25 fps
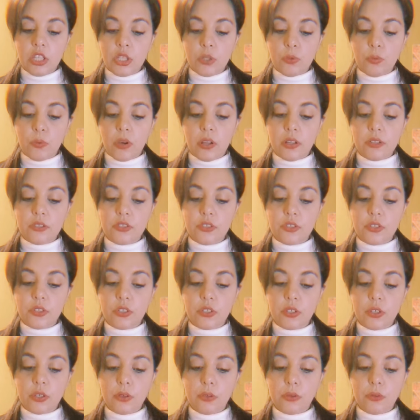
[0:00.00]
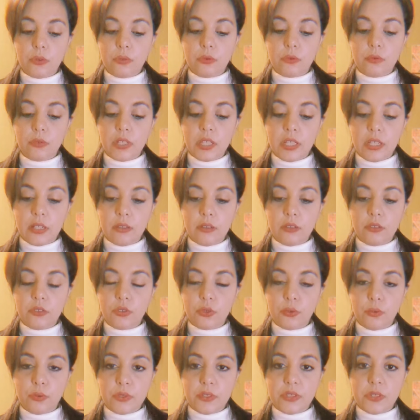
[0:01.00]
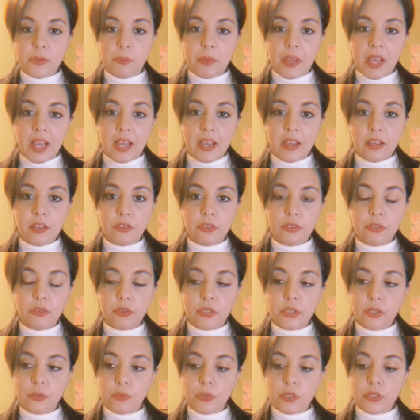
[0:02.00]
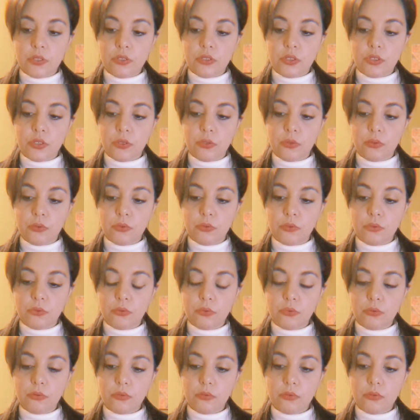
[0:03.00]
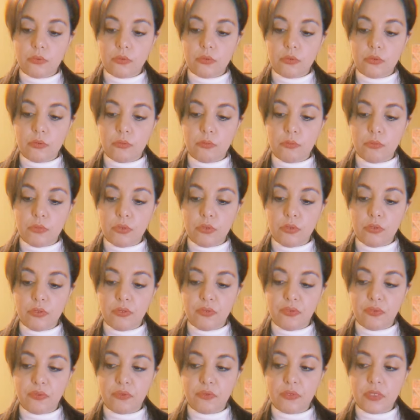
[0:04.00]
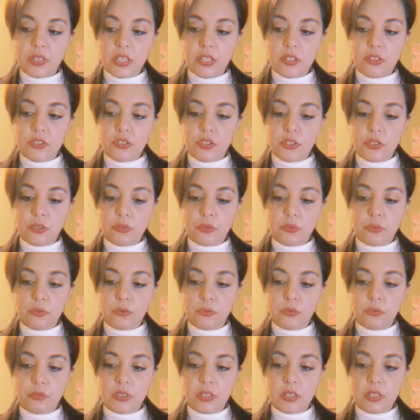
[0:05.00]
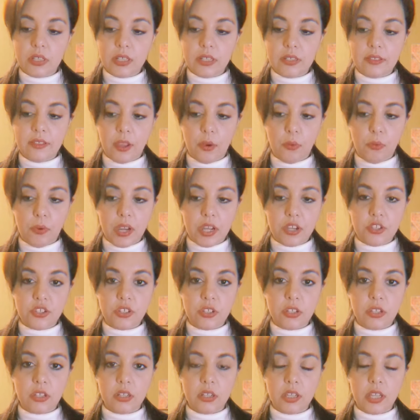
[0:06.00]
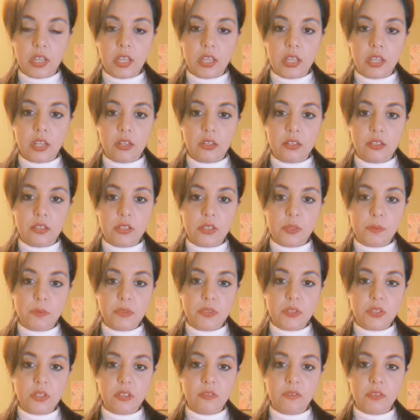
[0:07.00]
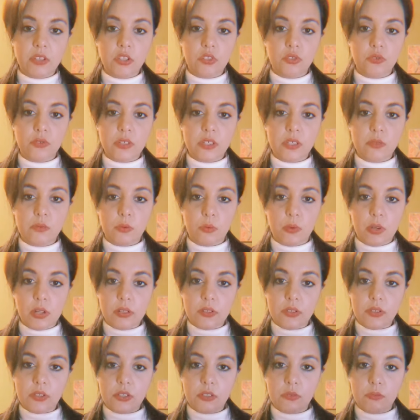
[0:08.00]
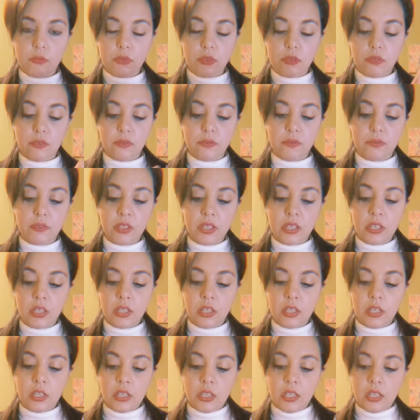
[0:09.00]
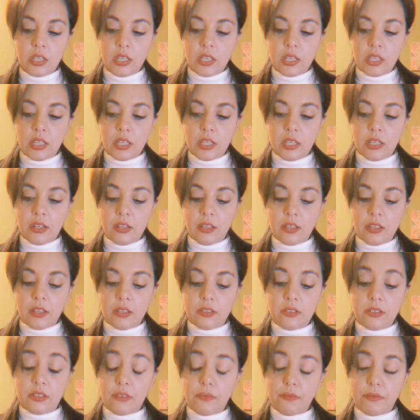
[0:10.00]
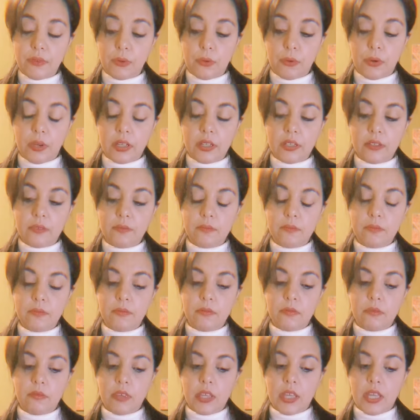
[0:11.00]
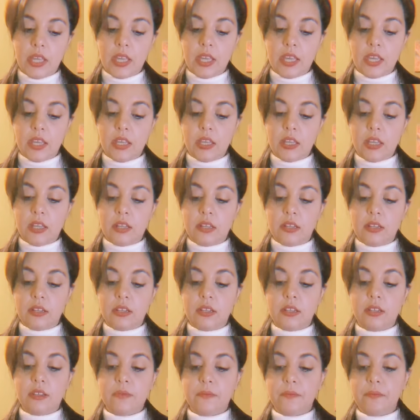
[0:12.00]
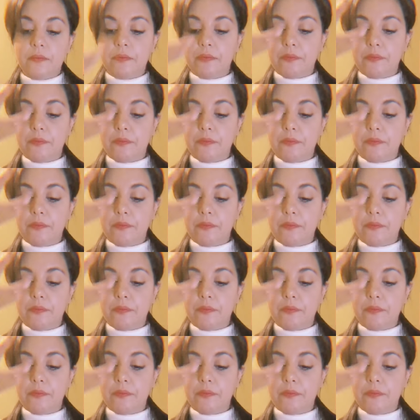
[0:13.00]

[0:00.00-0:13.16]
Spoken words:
want to go in towards a path, or you want to move into a direction, and this person of interest wants to move in a different one. And